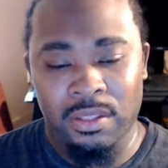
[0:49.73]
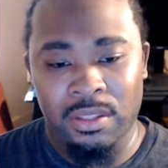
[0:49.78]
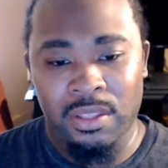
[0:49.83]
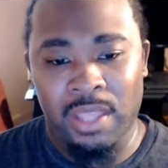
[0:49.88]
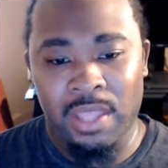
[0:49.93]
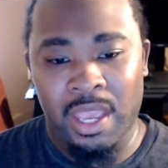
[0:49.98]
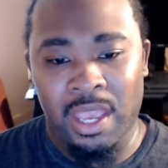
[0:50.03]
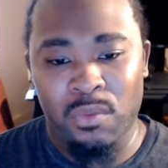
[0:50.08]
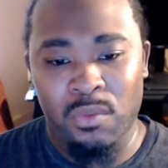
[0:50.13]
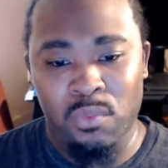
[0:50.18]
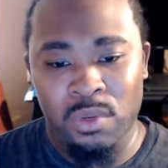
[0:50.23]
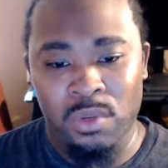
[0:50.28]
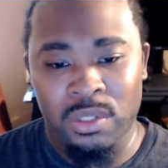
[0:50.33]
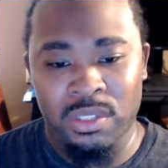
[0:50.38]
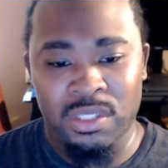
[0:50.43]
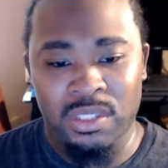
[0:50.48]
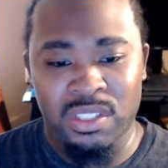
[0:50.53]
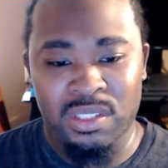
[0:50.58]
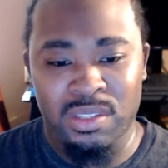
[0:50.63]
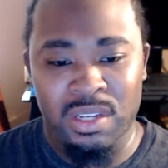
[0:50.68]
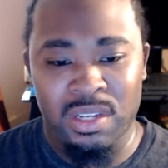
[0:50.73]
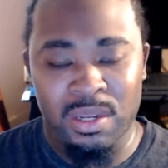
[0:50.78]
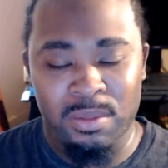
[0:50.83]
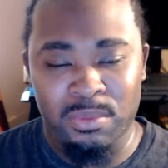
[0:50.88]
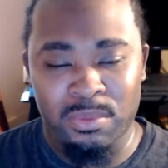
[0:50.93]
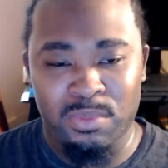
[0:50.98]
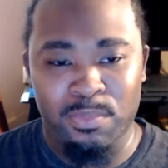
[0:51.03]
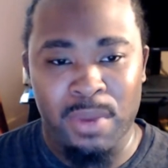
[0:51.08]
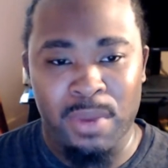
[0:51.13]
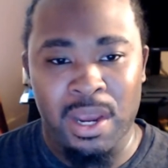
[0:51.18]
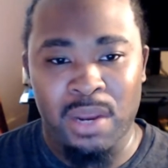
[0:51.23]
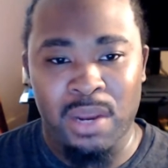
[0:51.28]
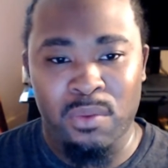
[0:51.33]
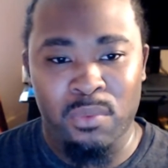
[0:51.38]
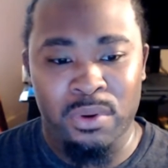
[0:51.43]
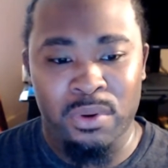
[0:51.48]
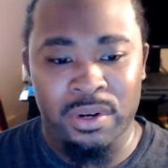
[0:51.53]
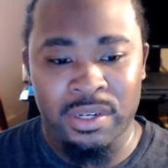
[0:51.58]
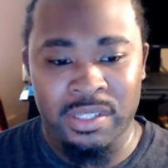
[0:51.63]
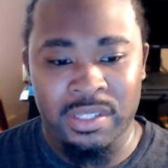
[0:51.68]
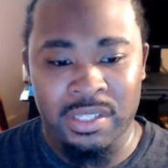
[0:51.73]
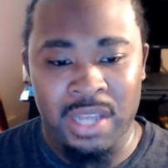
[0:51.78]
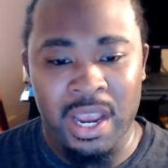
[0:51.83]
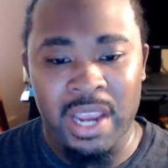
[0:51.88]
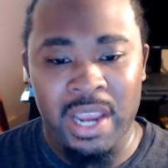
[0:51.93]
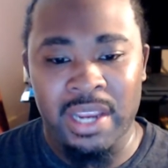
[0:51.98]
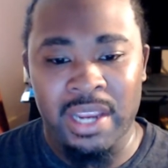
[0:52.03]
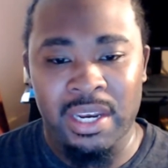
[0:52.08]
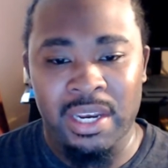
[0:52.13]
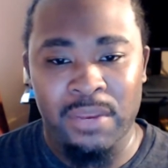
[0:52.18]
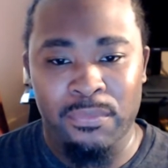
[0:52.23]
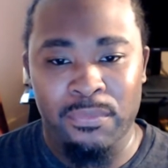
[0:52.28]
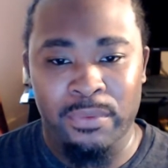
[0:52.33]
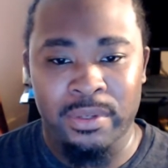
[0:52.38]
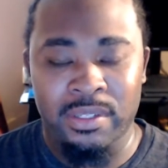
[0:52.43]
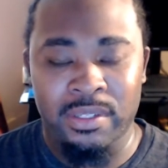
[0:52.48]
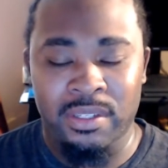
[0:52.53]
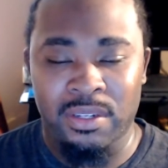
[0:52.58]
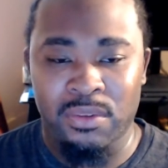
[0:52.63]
that one spot where it's a height difference,